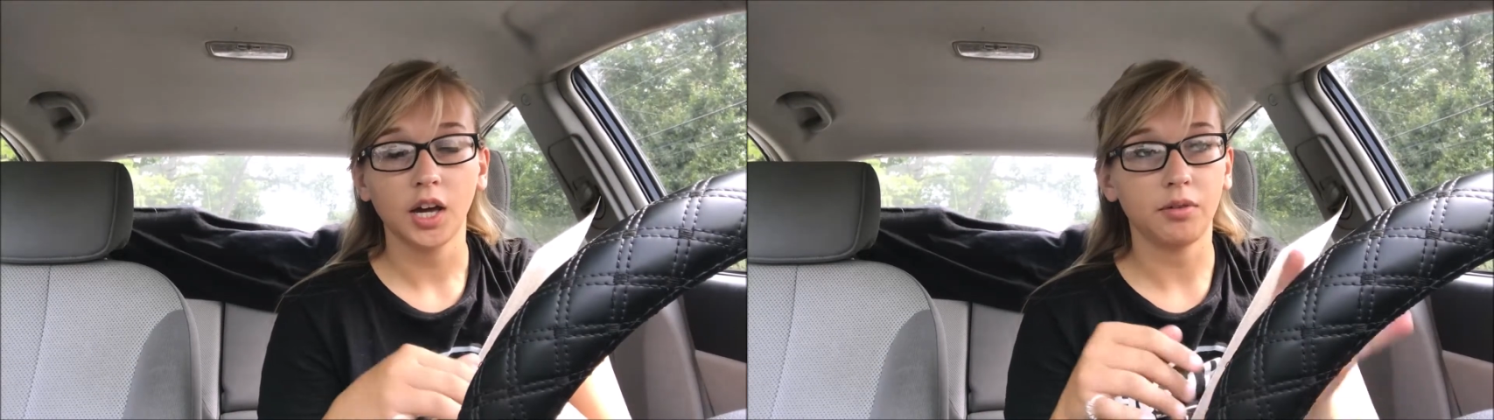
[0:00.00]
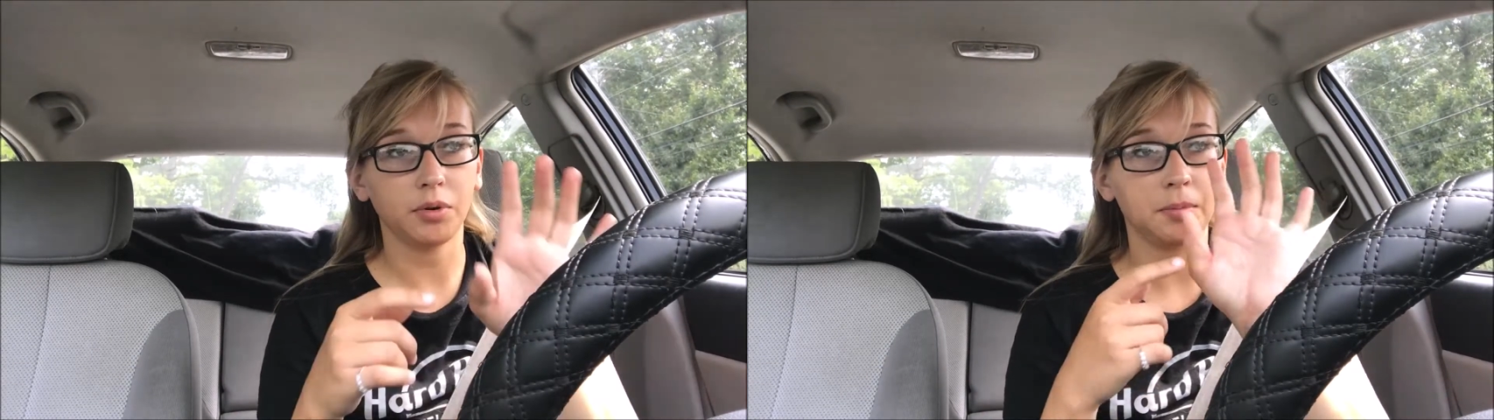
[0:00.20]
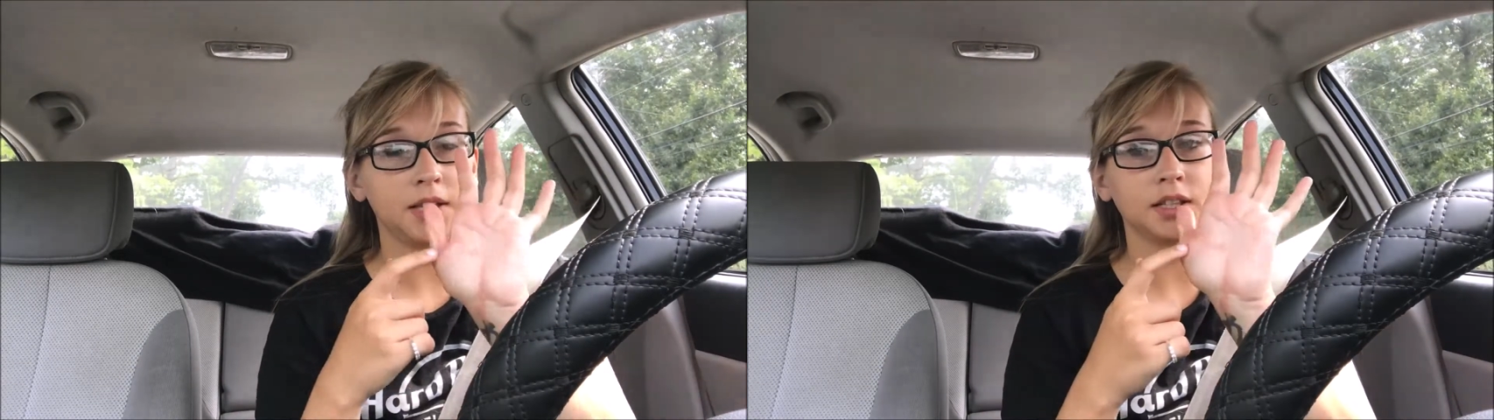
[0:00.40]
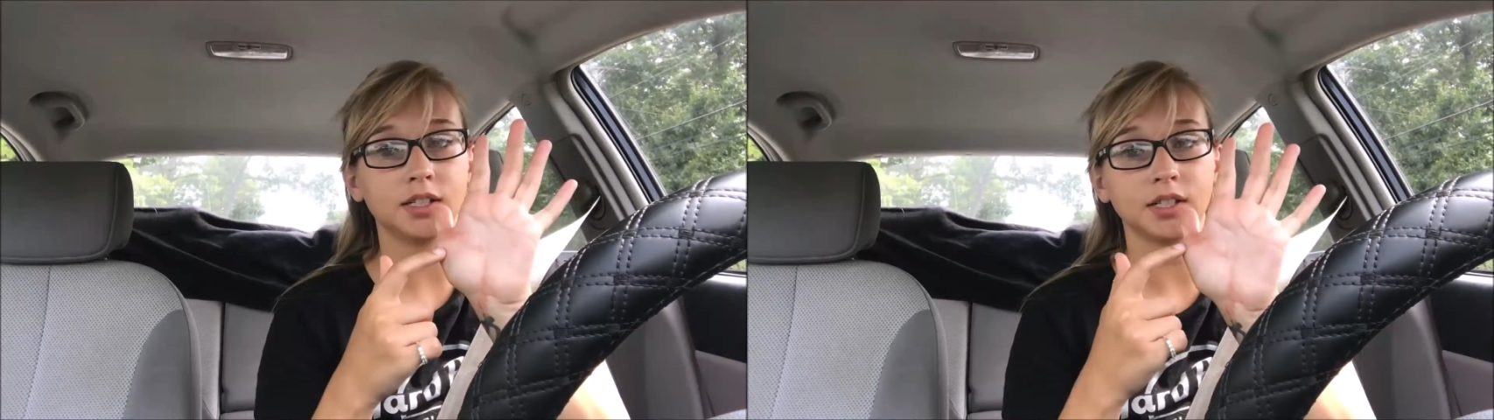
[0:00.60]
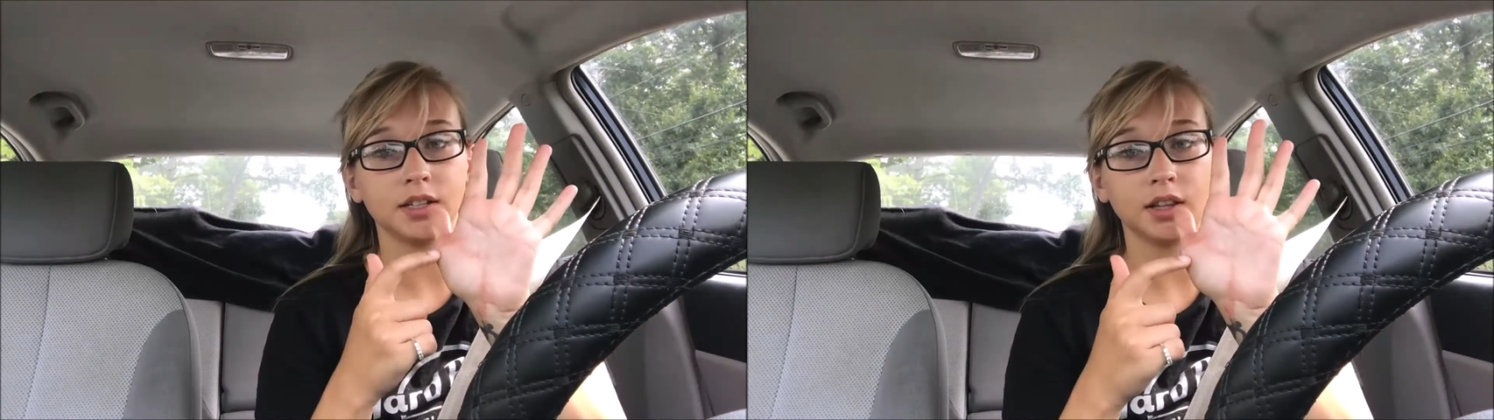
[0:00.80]
and we
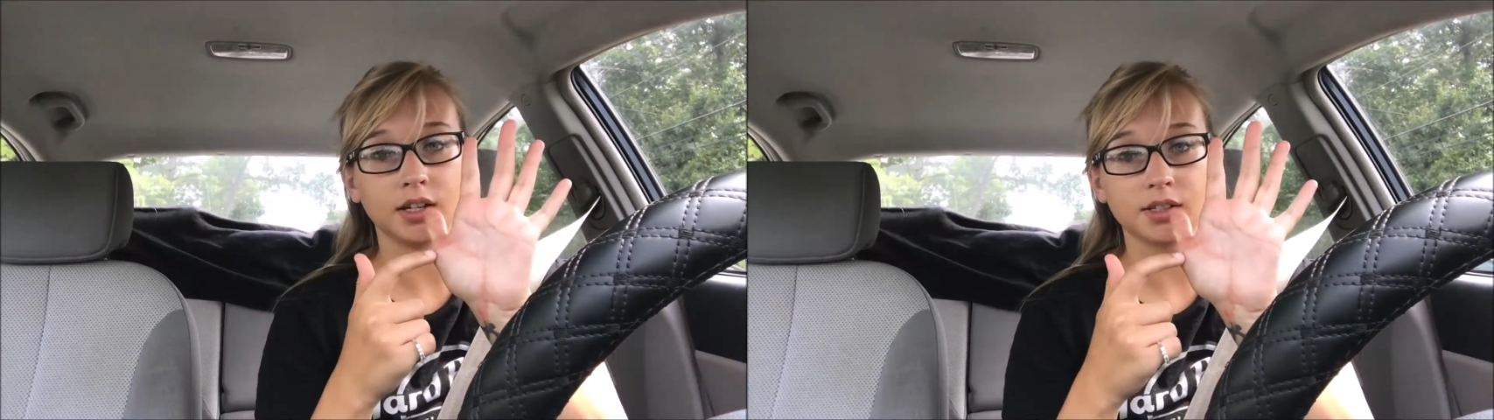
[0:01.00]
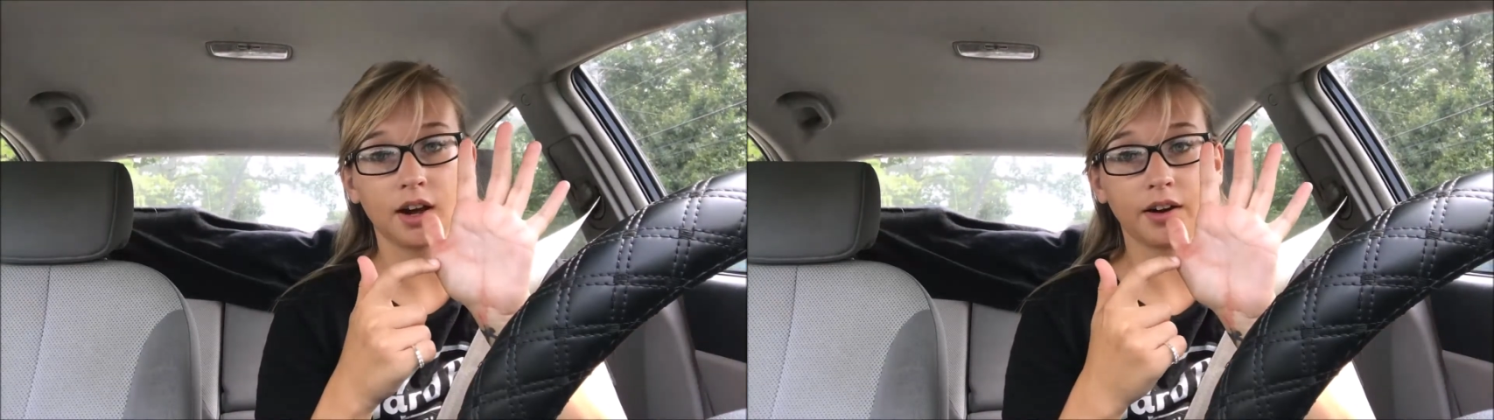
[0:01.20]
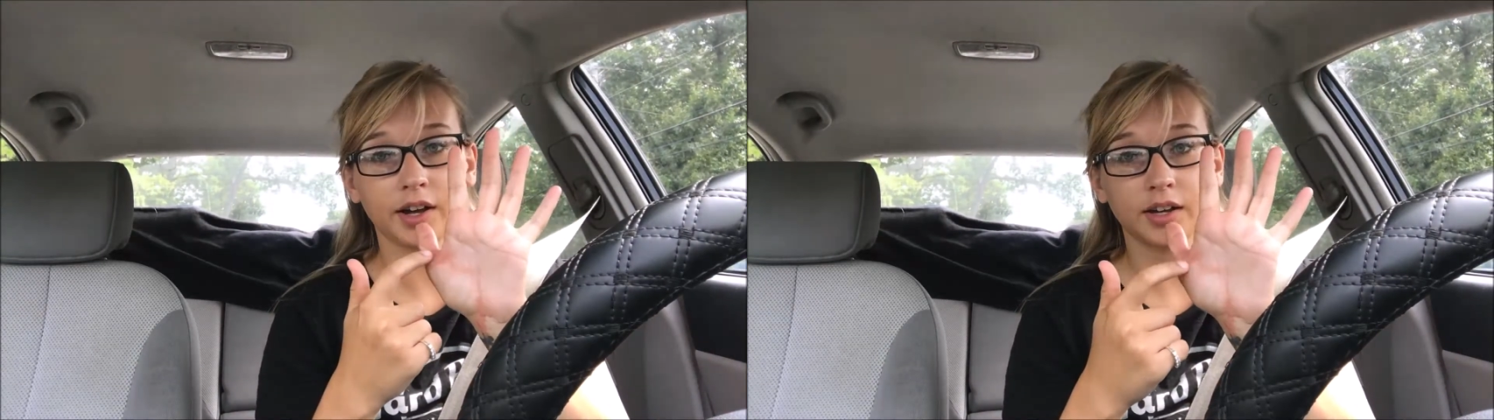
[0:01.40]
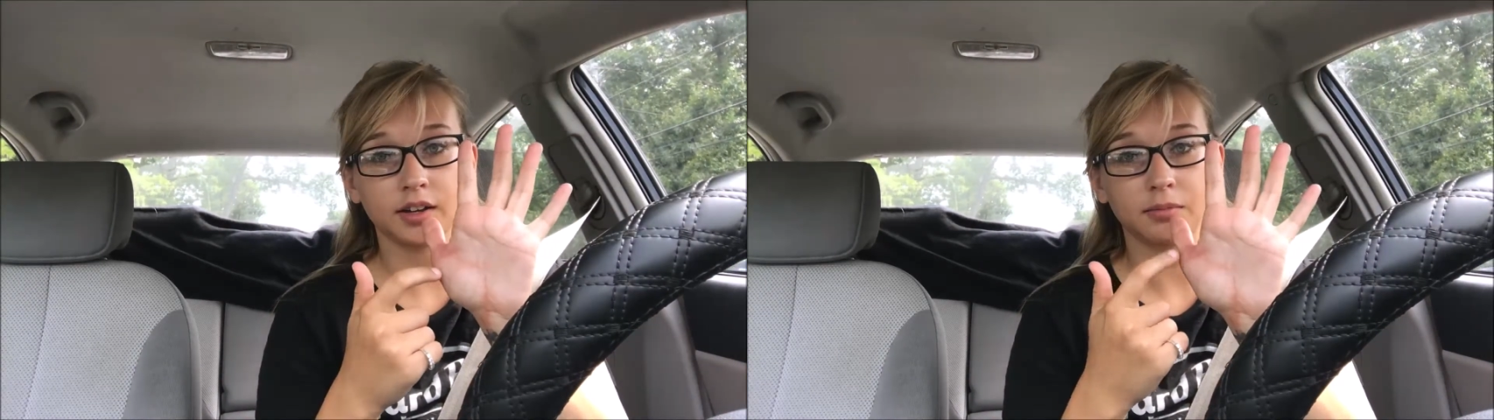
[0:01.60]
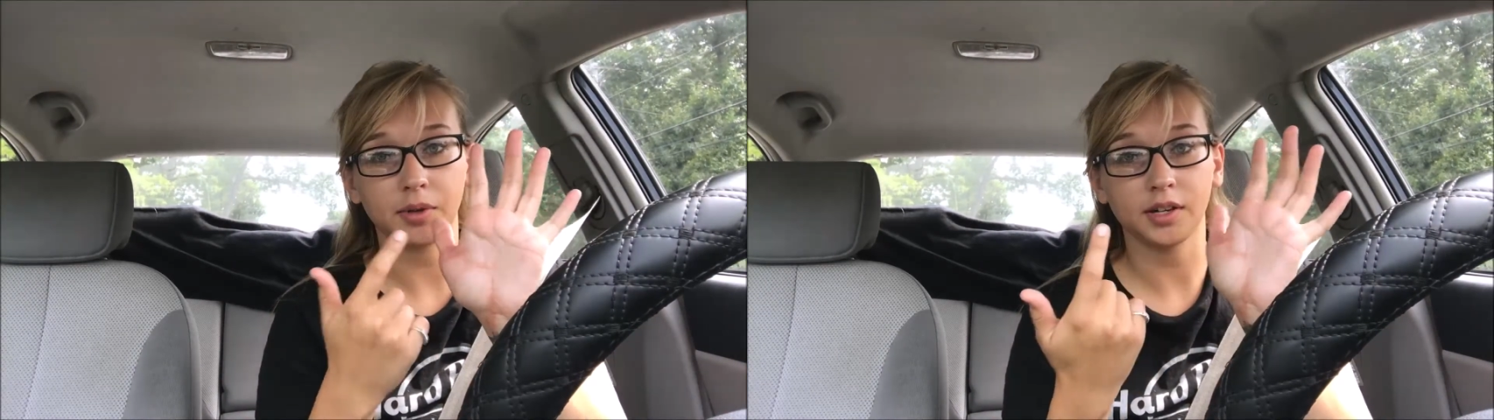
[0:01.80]
mainly did this
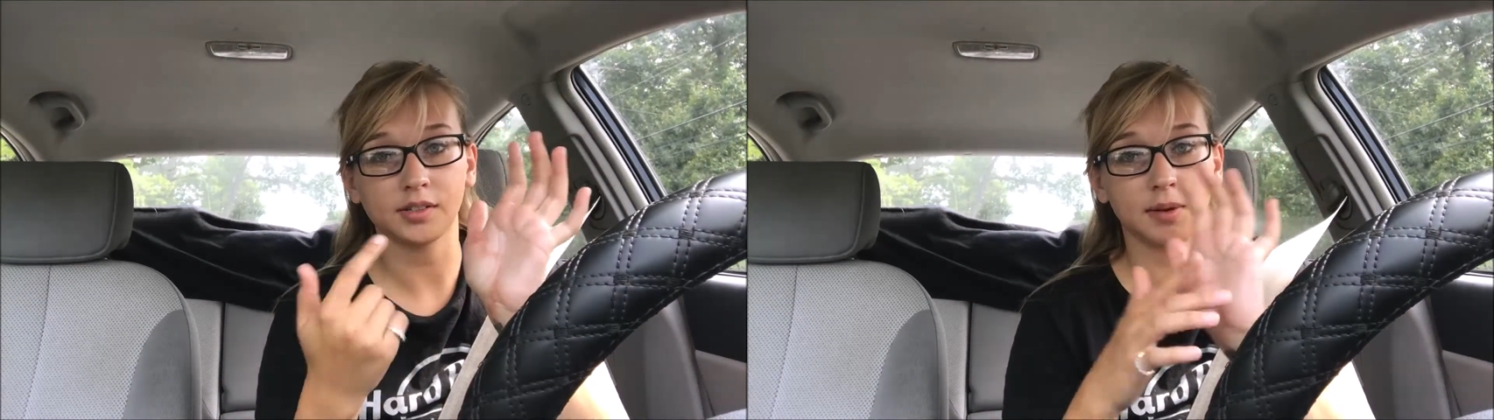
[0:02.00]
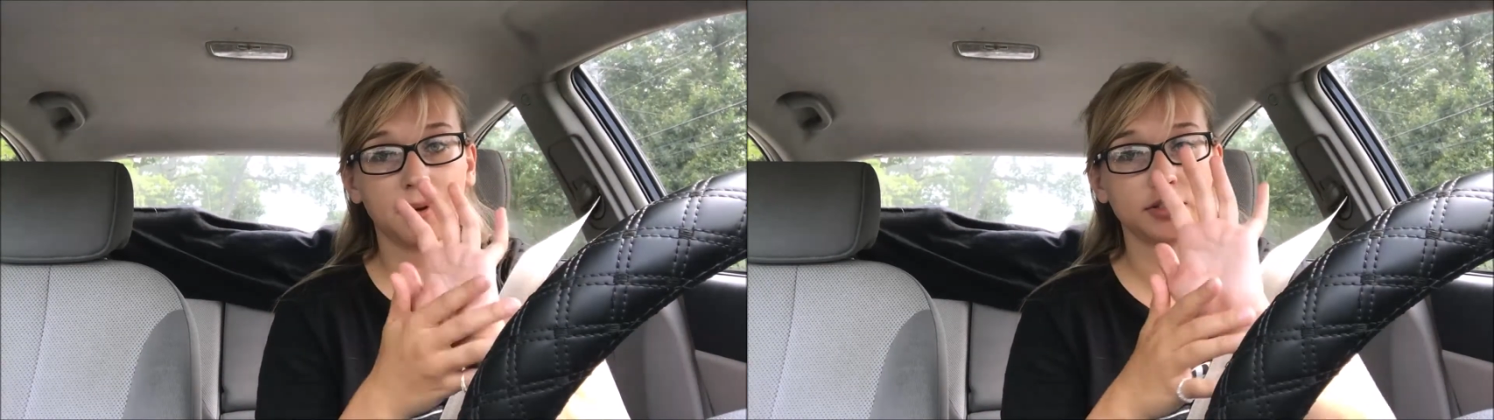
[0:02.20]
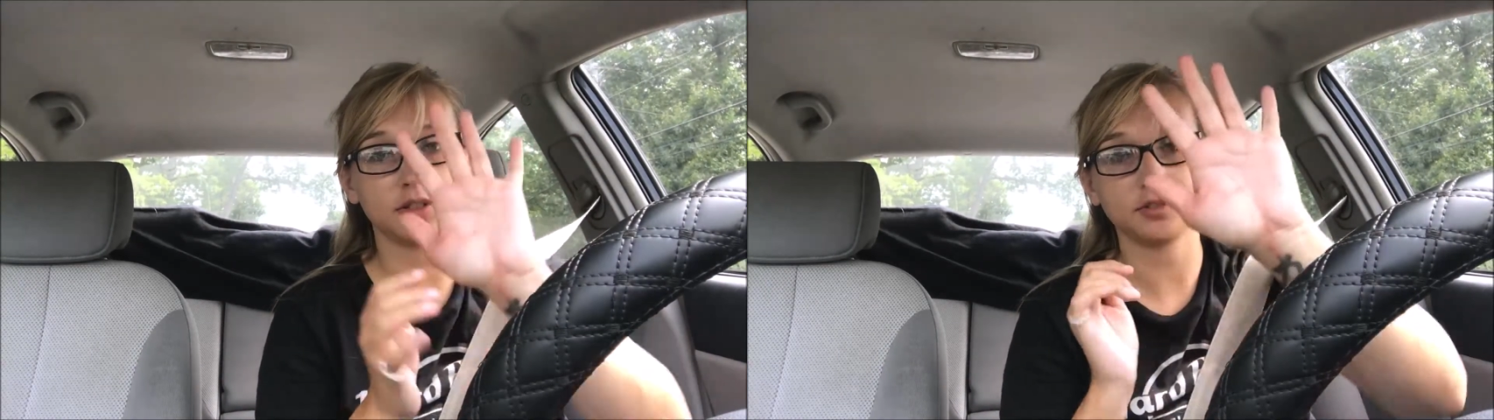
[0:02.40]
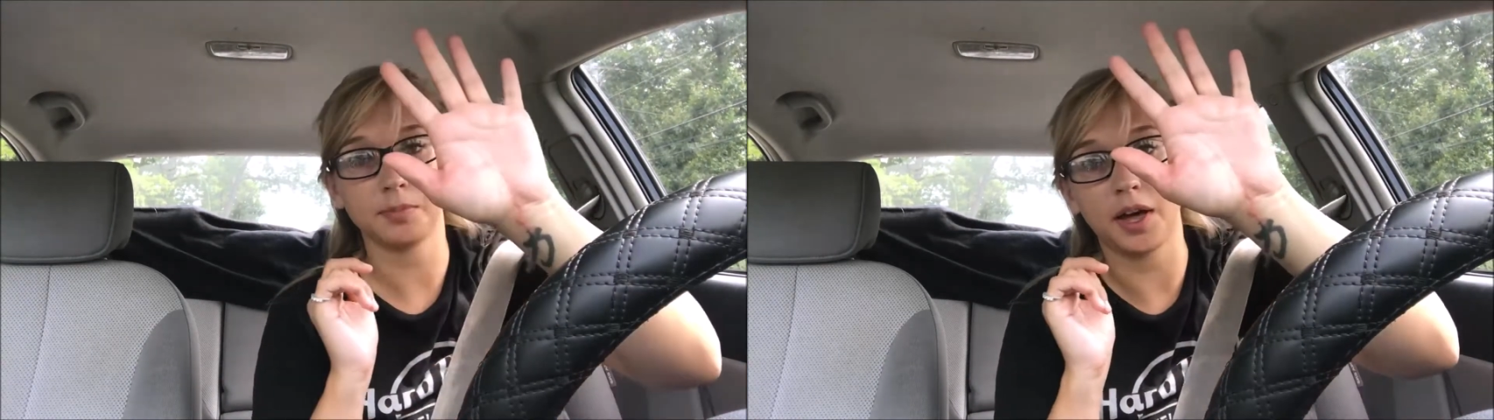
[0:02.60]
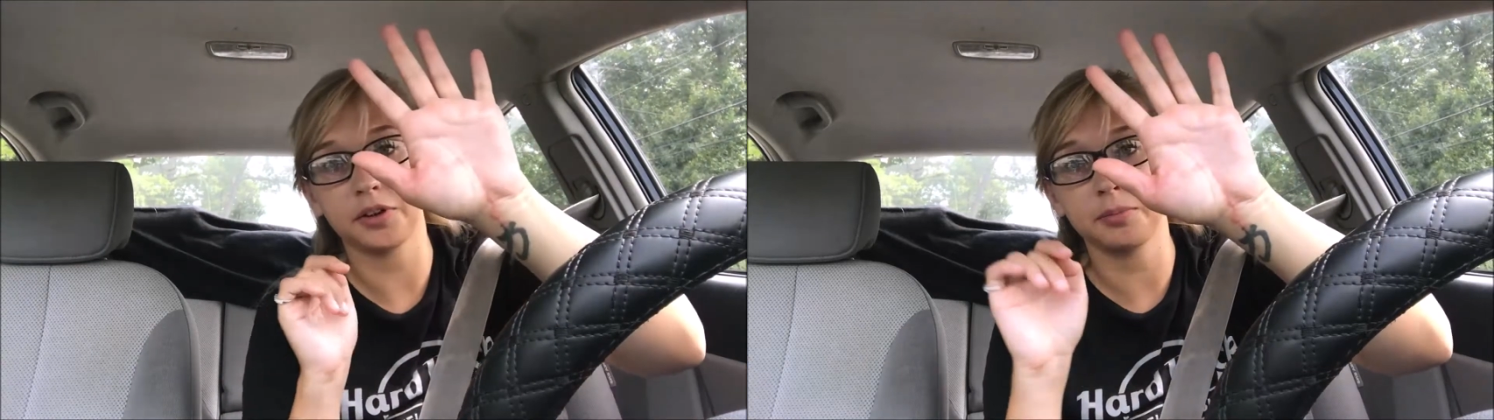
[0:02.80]
area because I mentioned it
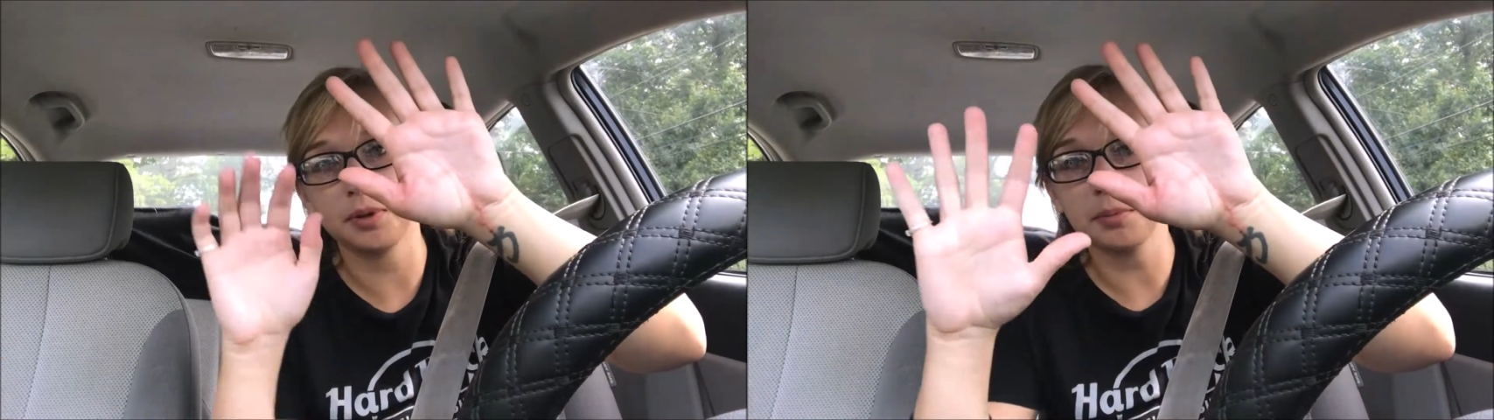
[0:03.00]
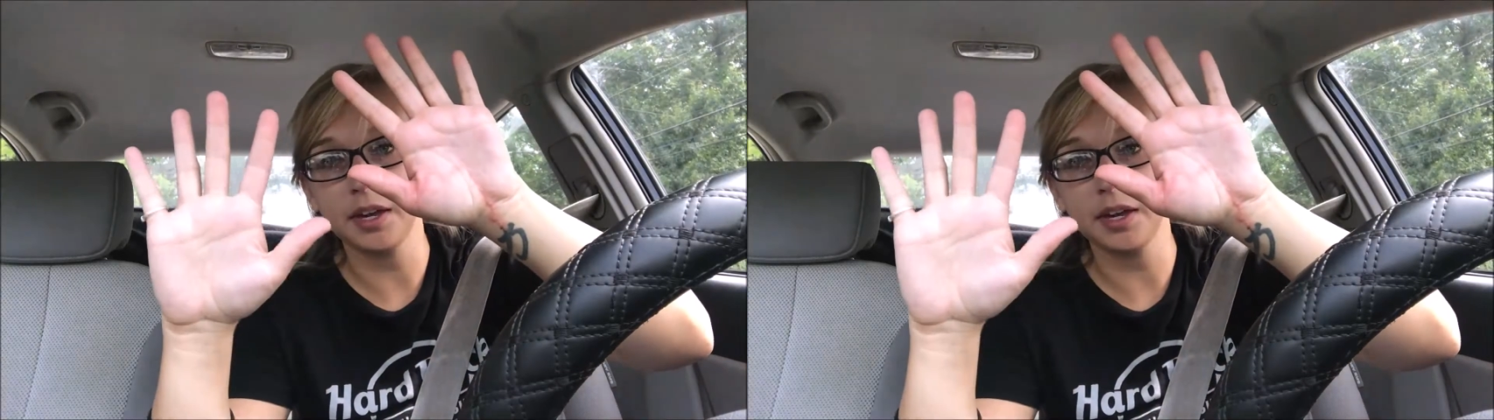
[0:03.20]
was bothering me.